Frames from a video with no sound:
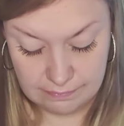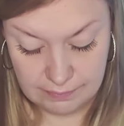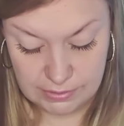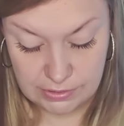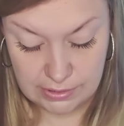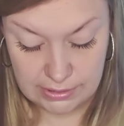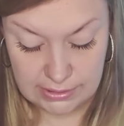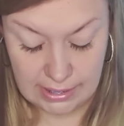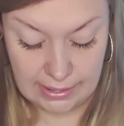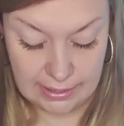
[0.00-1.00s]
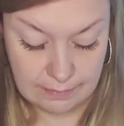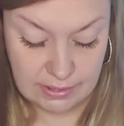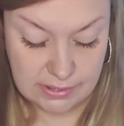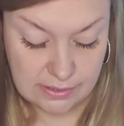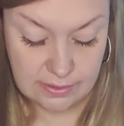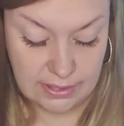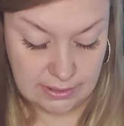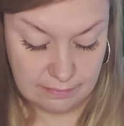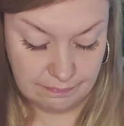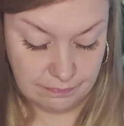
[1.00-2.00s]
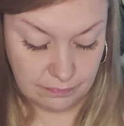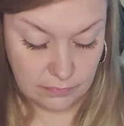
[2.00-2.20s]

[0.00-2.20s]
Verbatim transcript: be sure to hit that like button so that